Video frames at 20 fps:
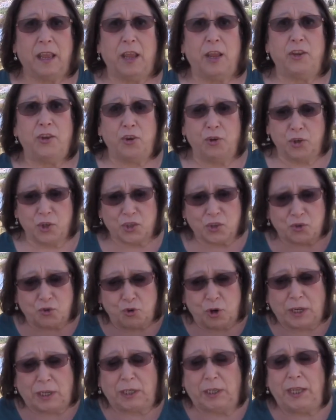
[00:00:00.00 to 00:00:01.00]
You're
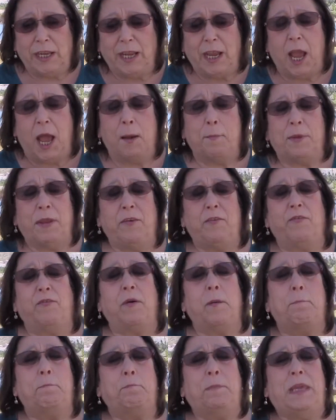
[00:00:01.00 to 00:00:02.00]
strictly coming
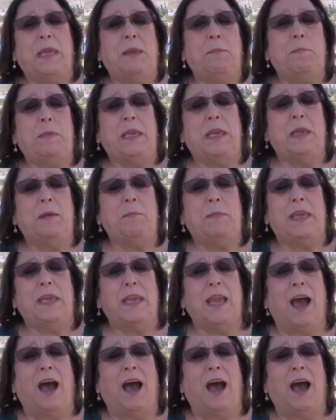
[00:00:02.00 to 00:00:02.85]
from me,